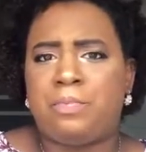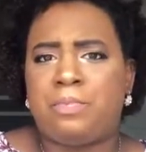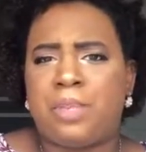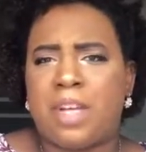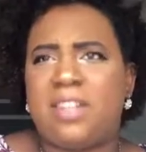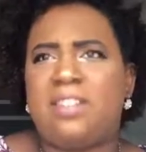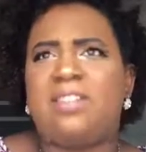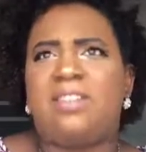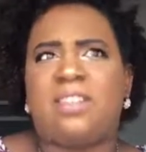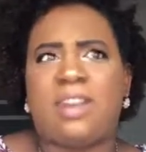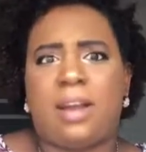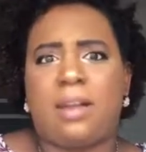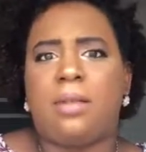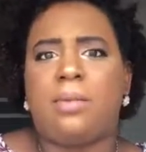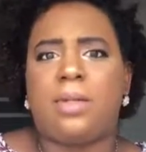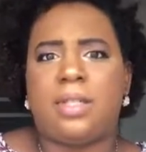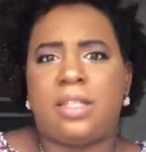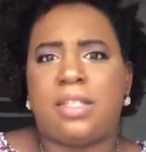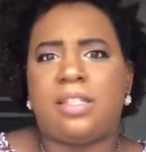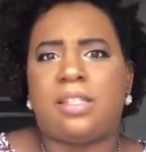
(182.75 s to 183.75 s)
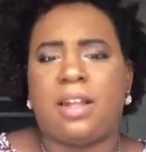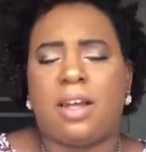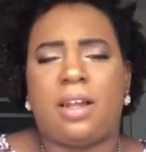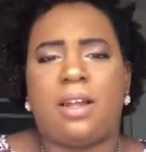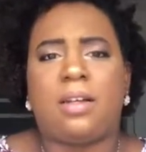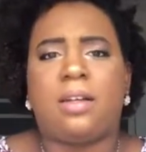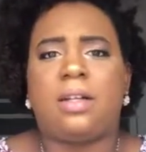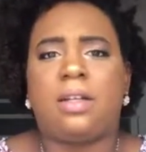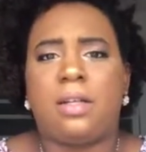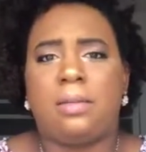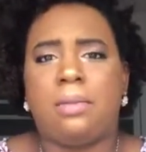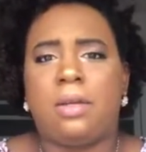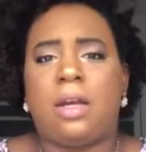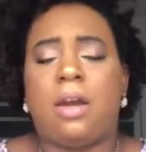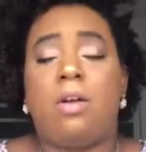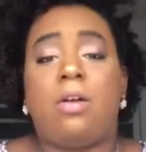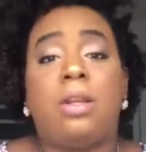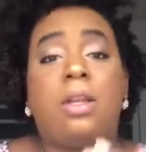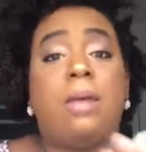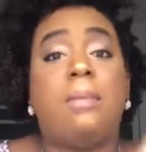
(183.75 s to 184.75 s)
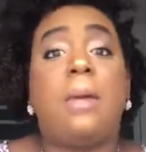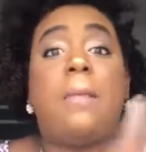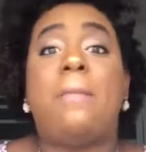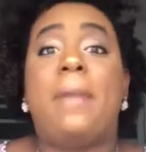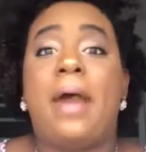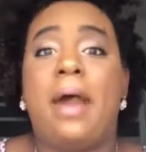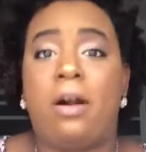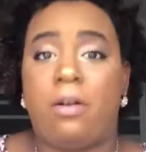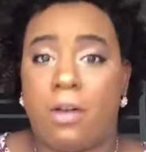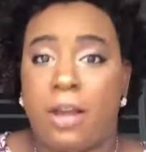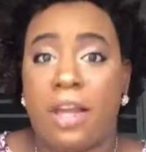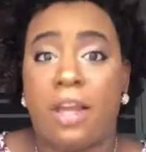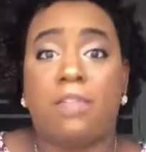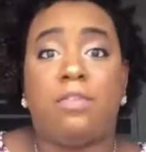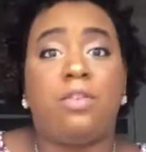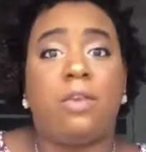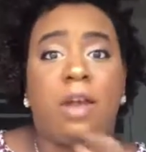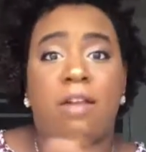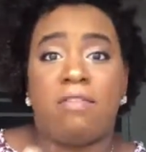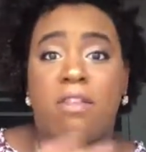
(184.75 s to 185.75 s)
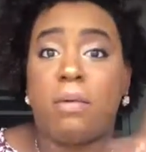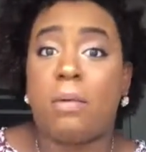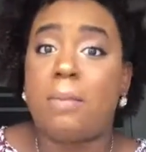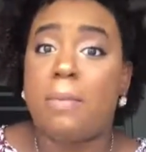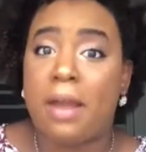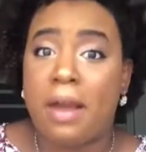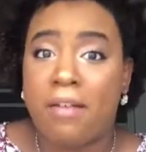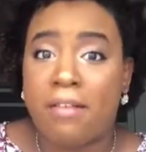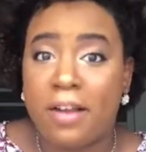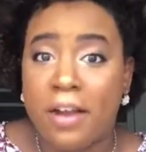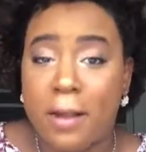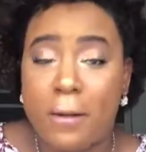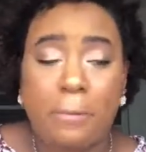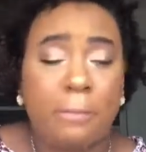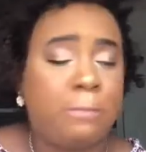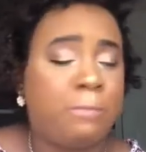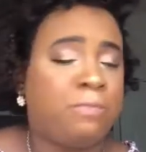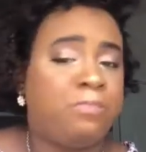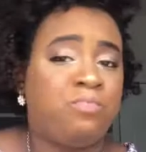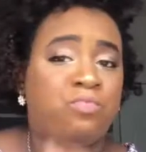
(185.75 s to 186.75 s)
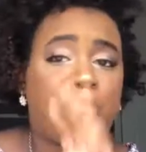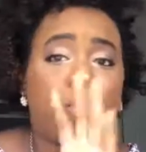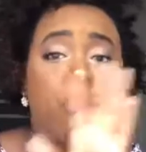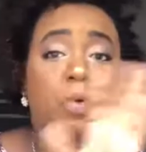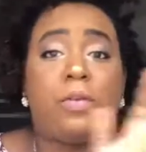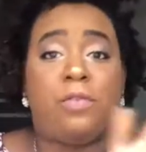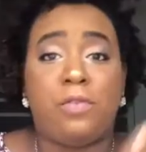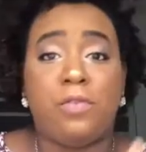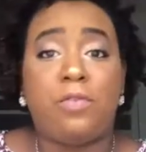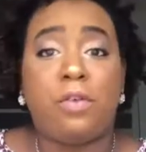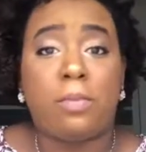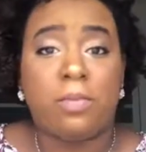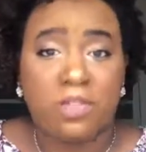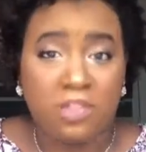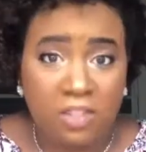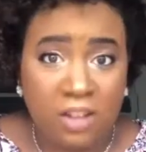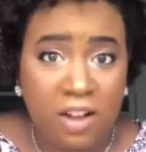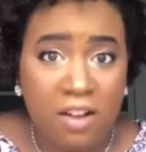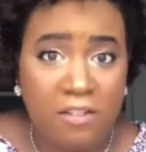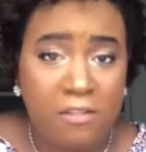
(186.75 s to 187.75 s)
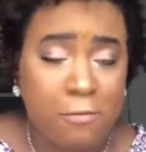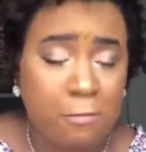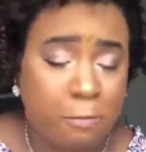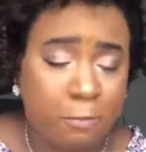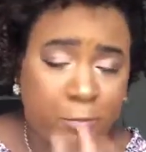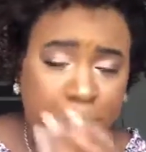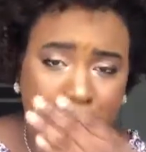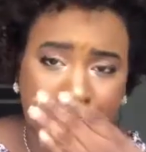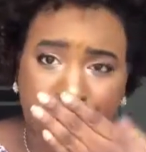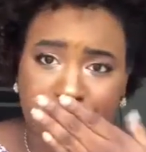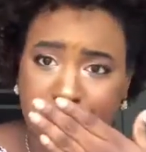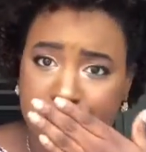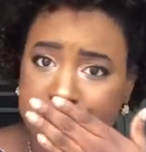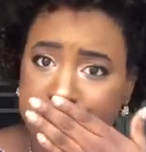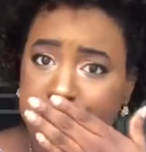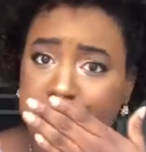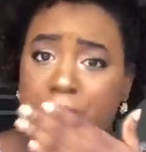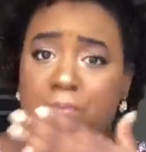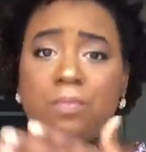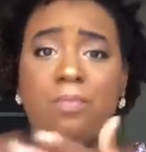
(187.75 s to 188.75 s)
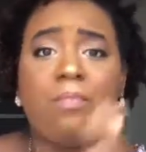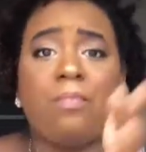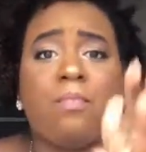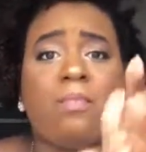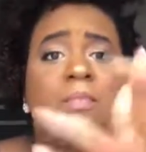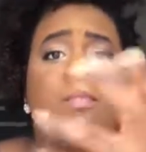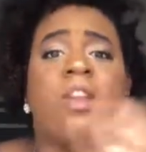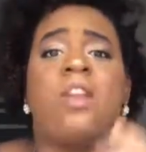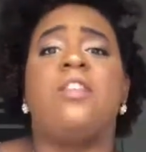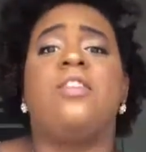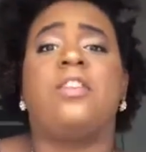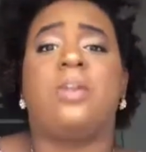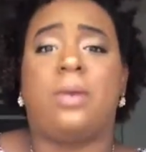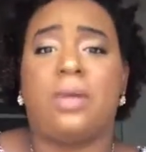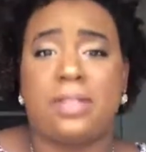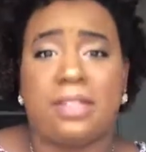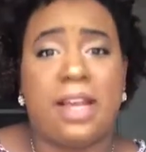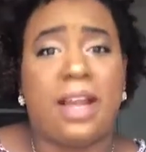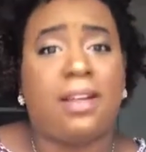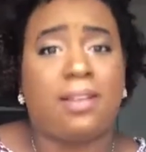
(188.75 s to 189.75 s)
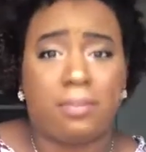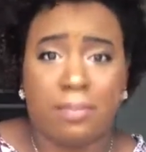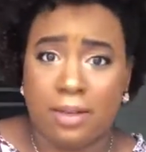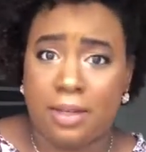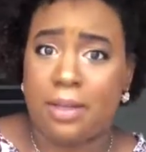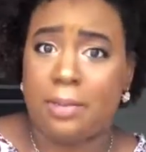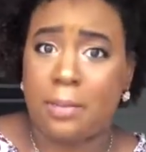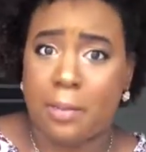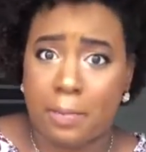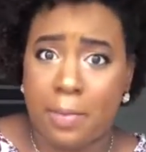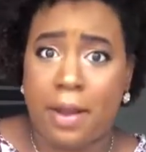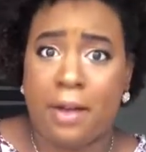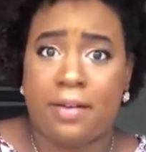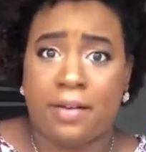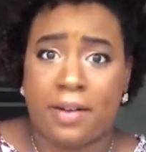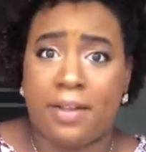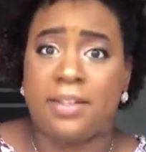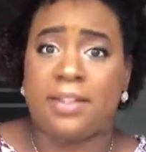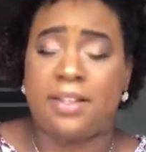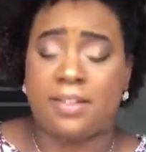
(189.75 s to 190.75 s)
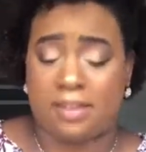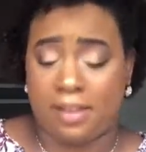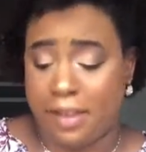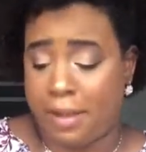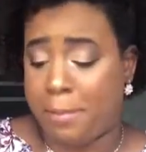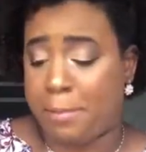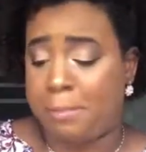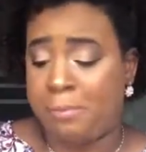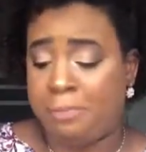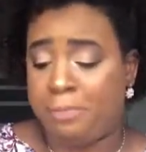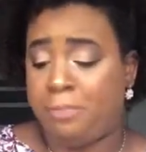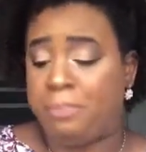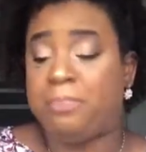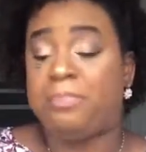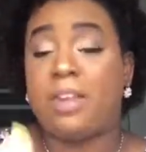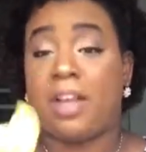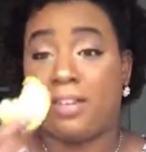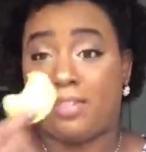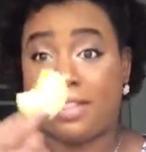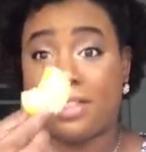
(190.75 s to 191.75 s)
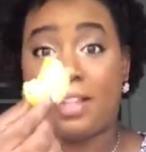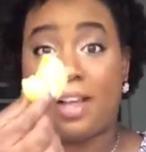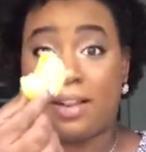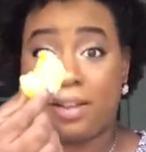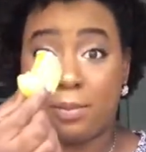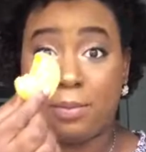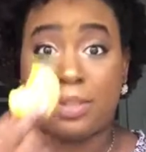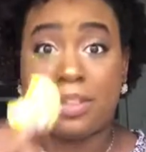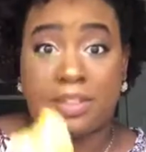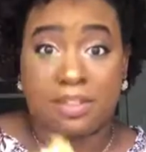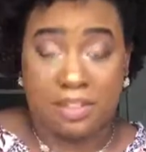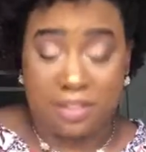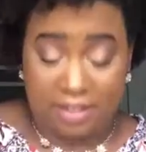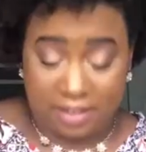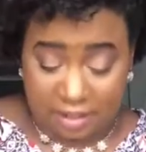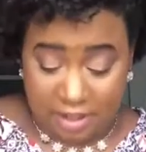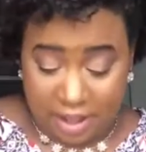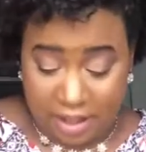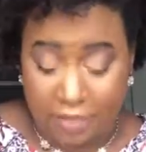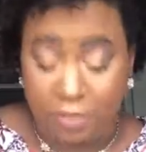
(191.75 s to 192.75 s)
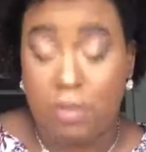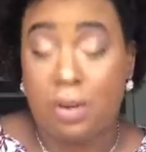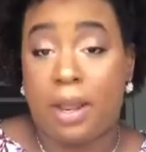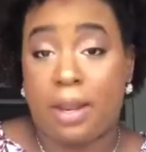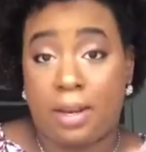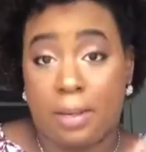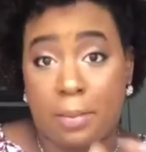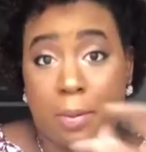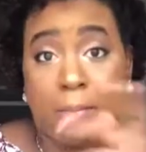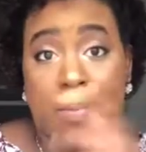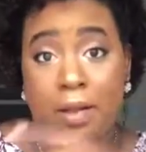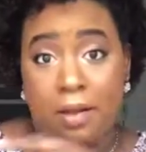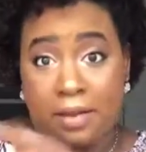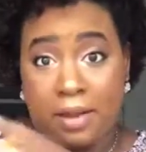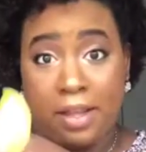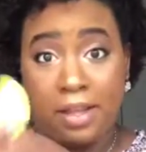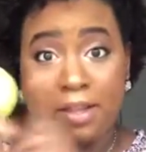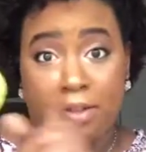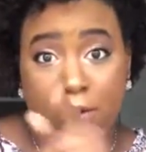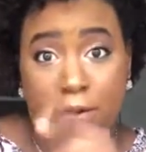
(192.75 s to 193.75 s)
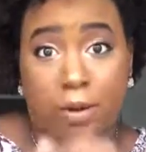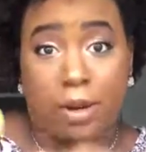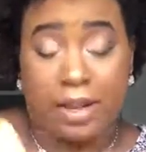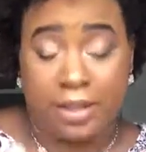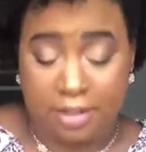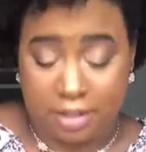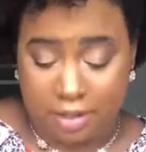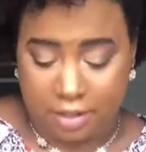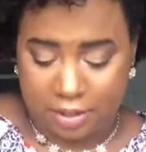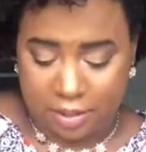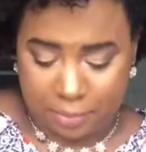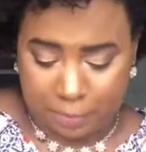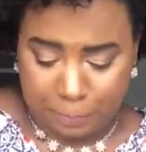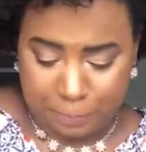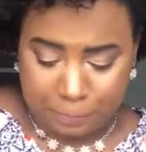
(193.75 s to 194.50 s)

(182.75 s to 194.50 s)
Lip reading: That's exactly what it tastes like a lemon, or lemon pound cake. If you have a lemon pound cake, or if you're from the South, you know exactly what lemon pound cake tastes like. That's exactly what this tastes like. If you like lemon pound cake, you're gonna like this.